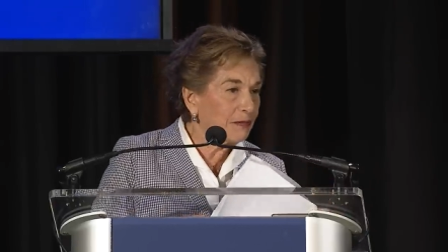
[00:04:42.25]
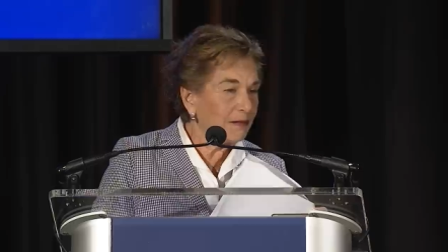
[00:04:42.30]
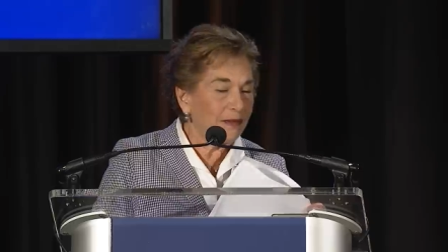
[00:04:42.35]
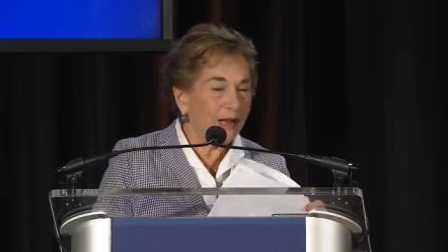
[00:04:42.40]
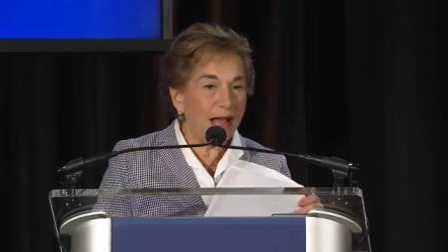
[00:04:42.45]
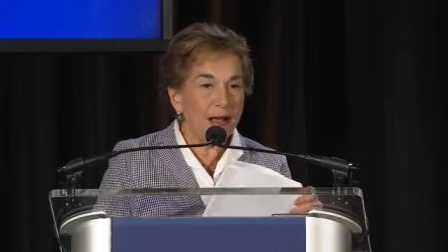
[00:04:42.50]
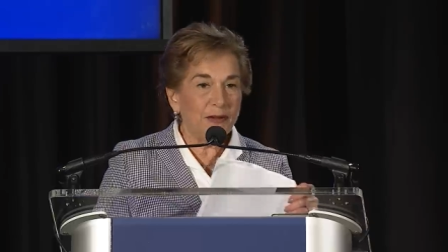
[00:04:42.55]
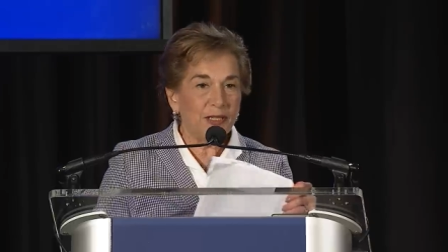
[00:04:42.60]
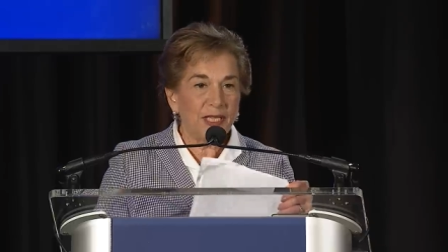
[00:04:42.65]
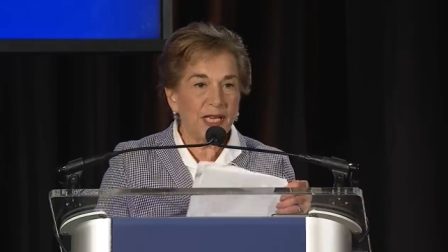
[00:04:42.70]

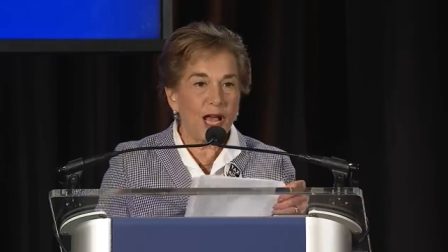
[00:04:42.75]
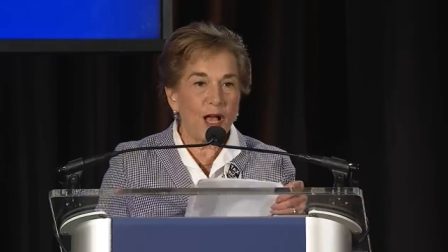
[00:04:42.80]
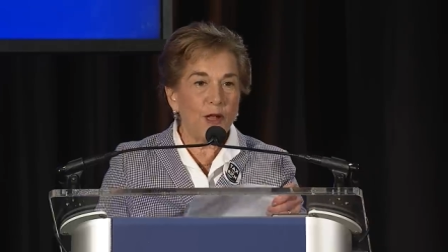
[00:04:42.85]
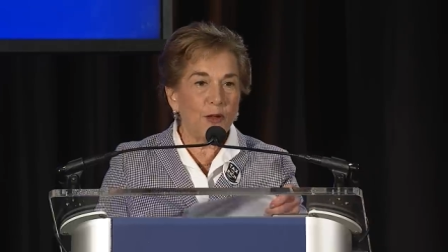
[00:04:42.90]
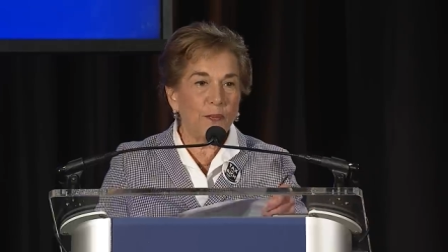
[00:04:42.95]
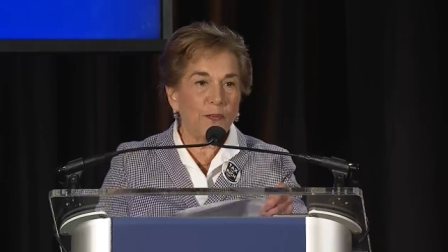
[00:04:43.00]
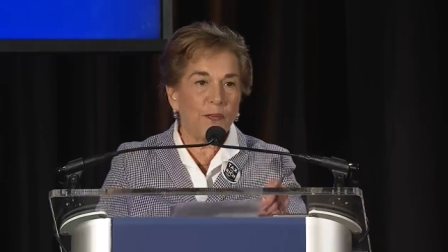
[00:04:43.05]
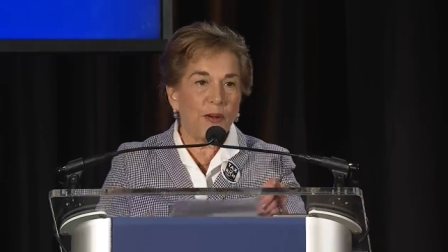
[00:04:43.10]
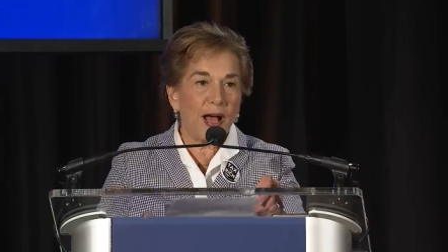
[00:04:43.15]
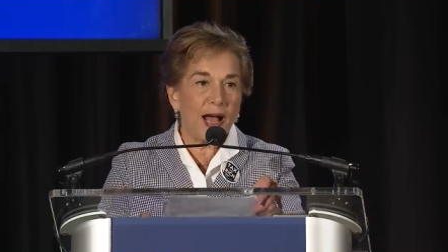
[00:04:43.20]
I was
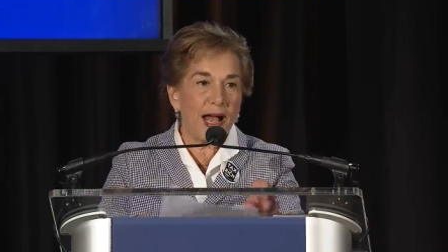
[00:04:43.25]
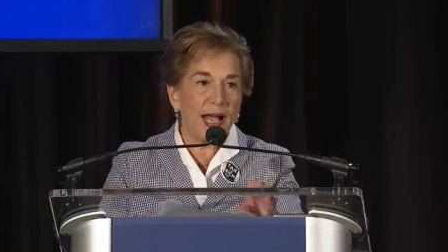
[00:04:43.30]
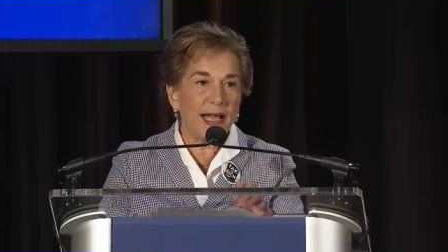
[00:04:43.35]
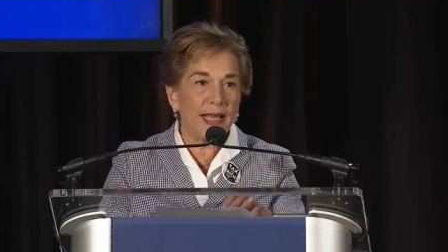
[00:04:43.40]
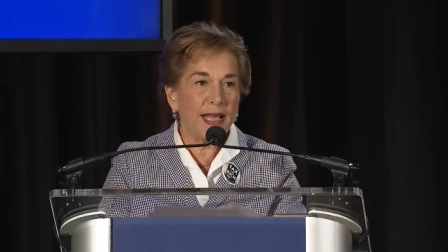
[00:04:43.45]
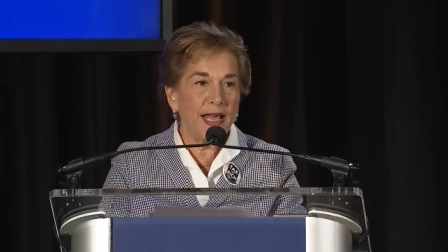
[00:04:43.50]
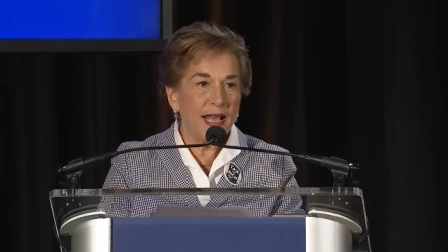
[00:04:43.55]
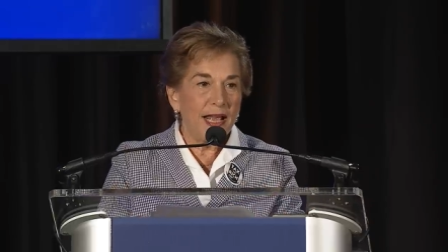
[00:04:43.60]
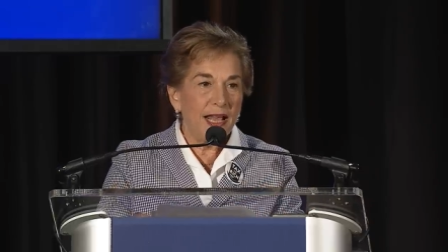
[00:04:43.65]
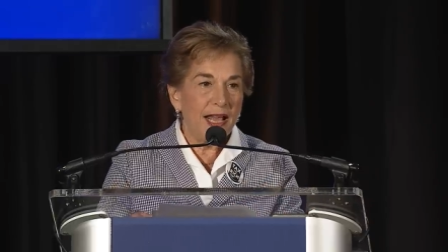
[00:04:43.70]
helped by
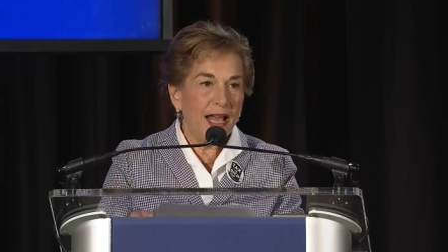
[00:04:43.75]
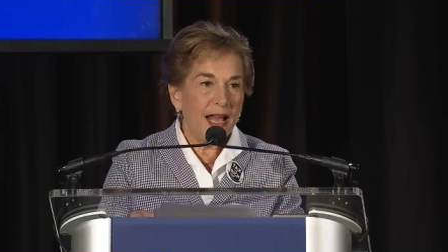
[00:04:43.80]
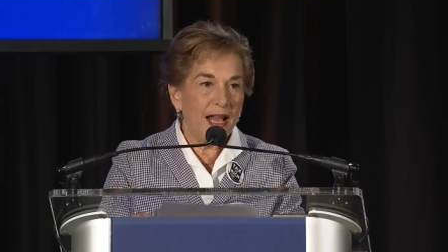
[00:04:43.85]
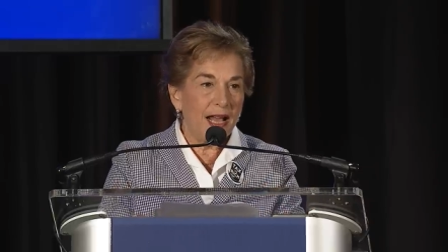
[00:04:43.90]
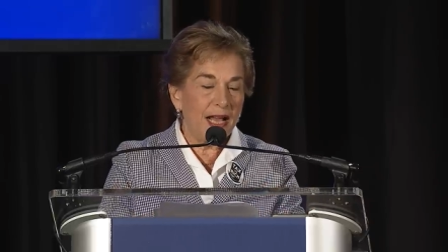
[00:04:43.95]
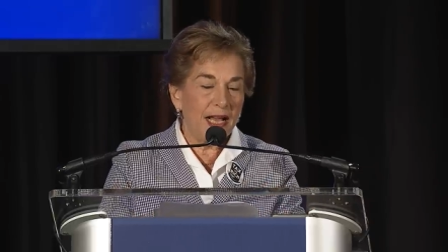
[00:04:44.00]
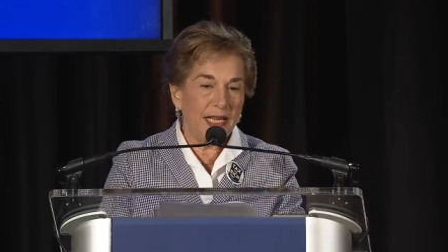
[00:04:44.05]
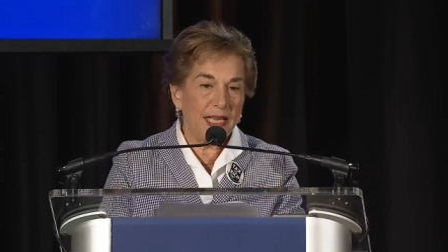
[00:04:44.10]
uh,